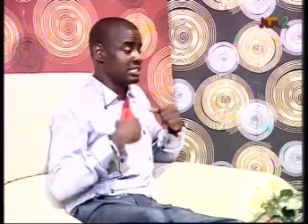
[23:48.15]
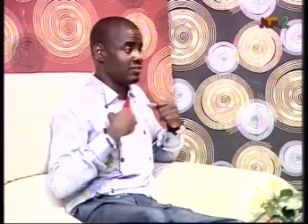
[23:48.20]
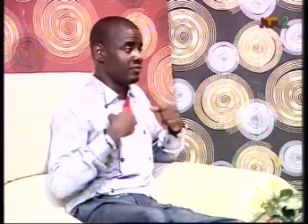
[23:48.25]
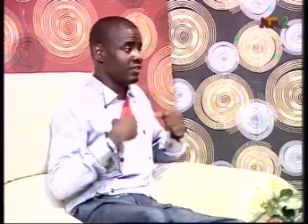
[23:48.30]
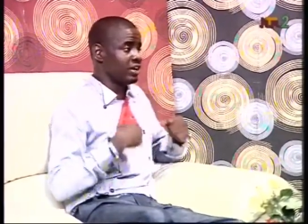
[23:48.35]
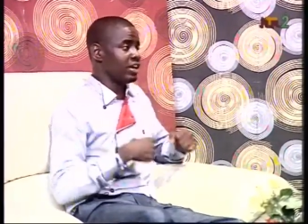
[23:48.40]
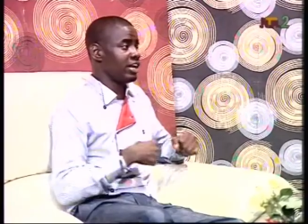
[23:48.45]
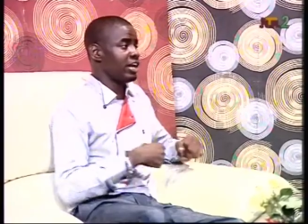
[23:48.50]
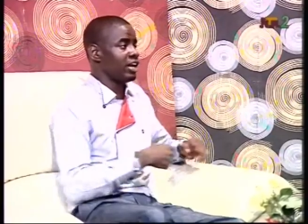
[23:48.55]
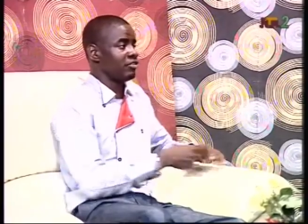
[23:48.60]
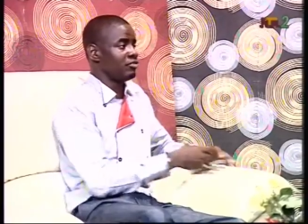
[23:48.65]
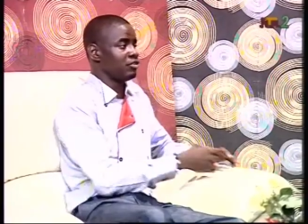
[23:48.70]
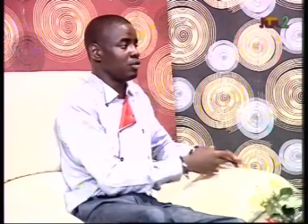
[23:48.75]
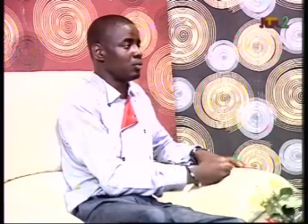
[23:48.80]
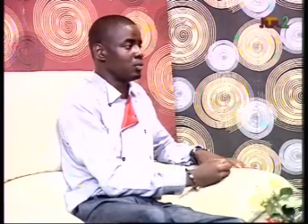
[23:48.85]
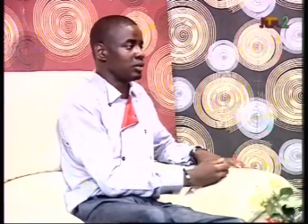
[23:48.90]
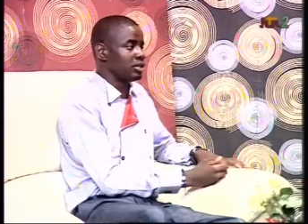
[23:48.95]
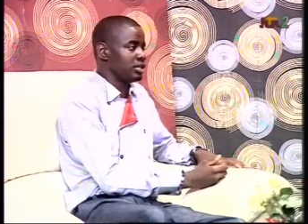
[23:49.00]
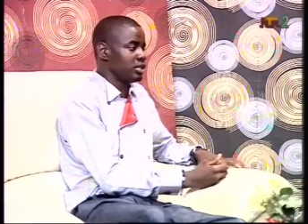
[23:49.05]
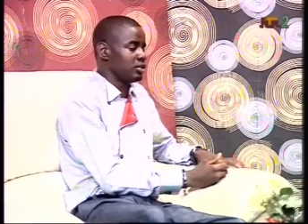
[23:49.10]
The very
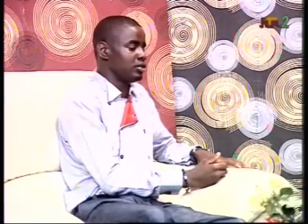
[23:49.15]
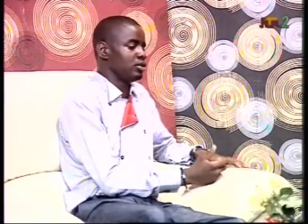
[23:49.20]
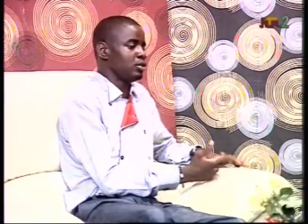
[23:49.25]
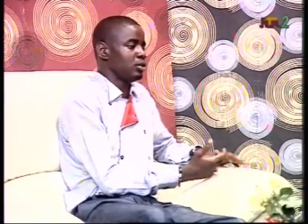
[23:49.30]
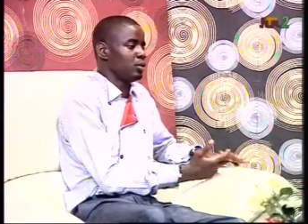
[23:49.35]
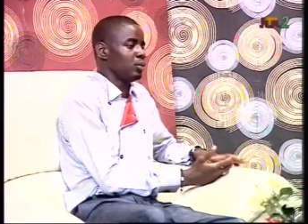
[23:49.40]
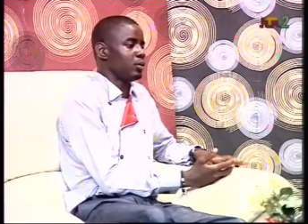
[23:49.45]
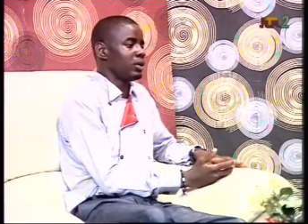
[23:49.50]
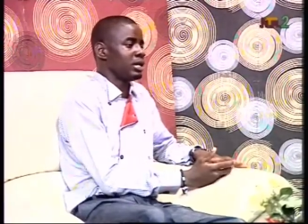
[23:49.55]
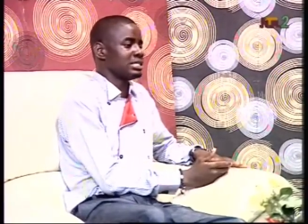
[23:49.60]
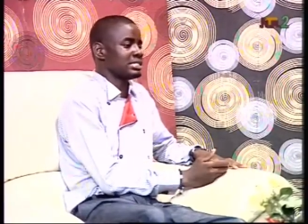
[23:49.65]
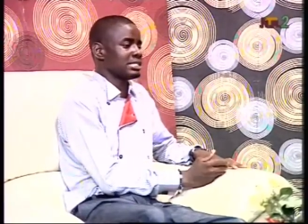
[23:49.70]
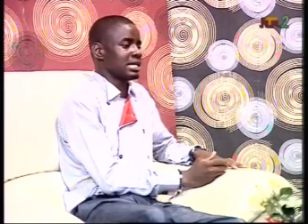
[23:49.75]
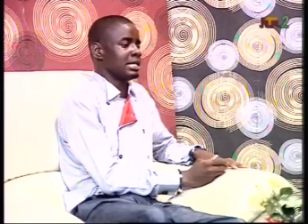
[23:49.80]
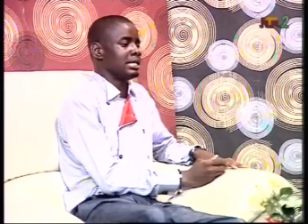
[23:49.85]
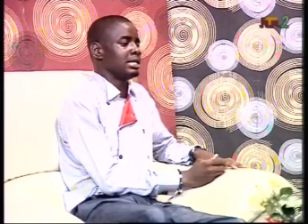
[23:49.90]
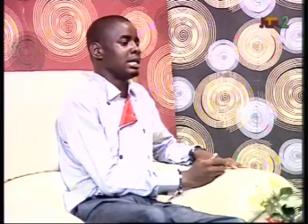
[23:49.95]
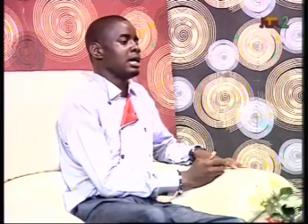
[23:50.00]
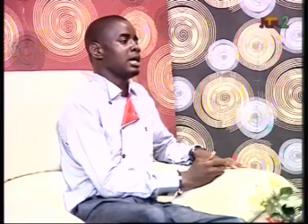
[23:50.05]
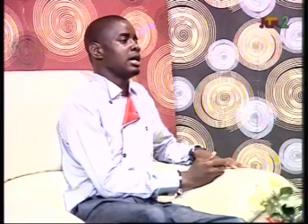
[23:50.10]
everyone. You know the it's.
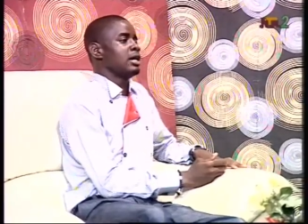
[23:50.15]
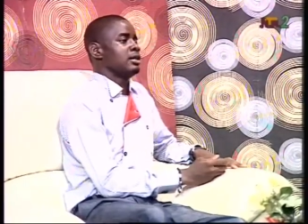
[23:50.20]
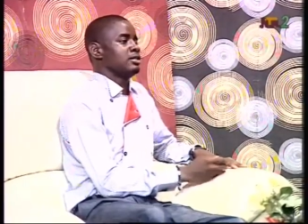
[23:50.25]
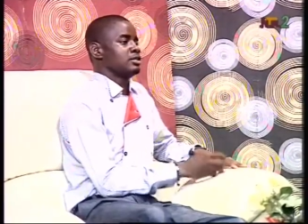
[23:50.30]
Okay.